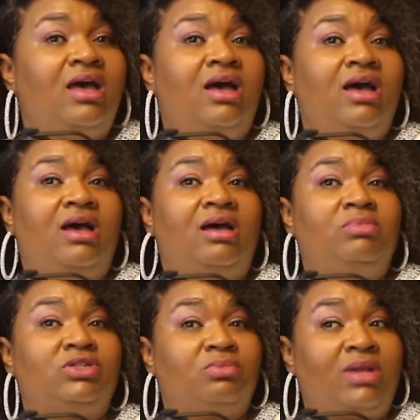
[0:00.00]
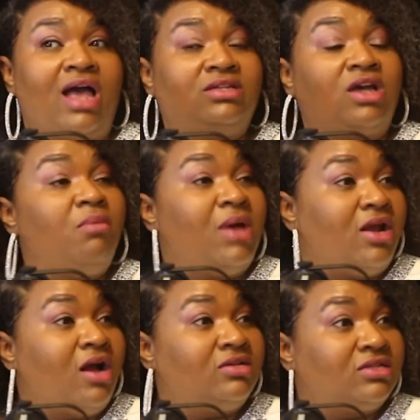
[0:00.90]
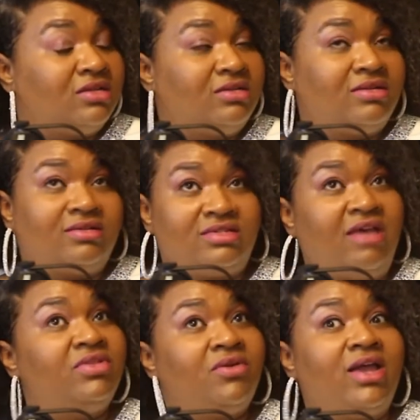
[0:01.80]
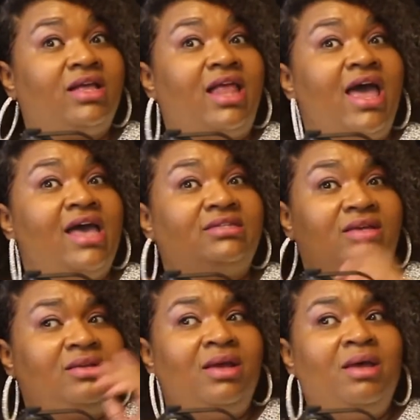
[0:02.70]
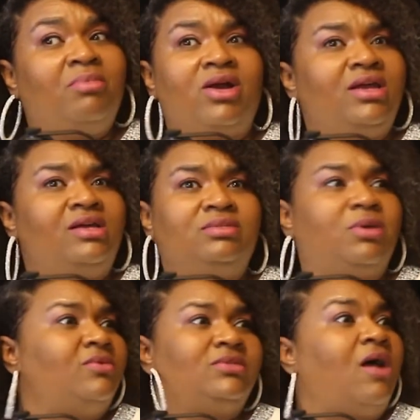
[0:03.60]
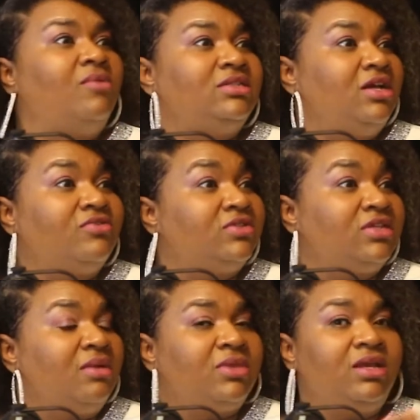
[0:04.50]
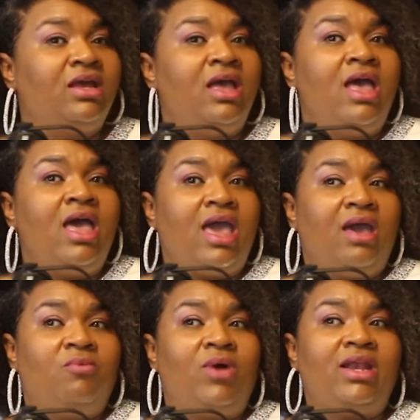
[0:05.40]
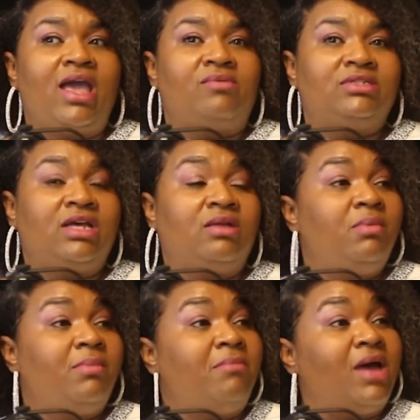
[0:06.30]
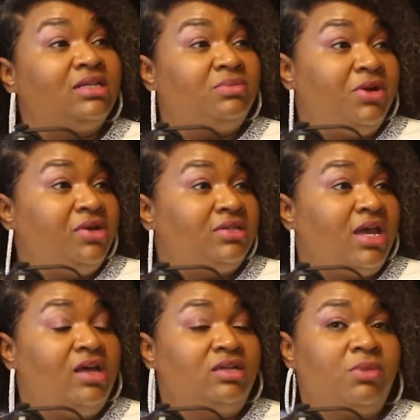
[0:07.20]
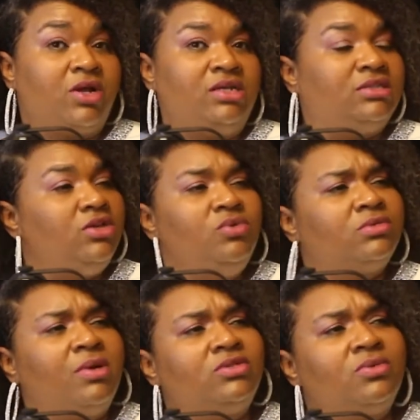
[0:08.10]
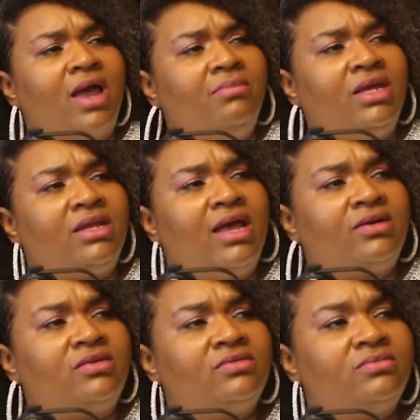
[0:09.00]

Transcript: Mr. Block taught my daughter's 7th grade class, and Barnett Hellsberg was always there for something. And one day I was telling him about my experience at Hellsberg, and he said, you were supposed to write me a letter.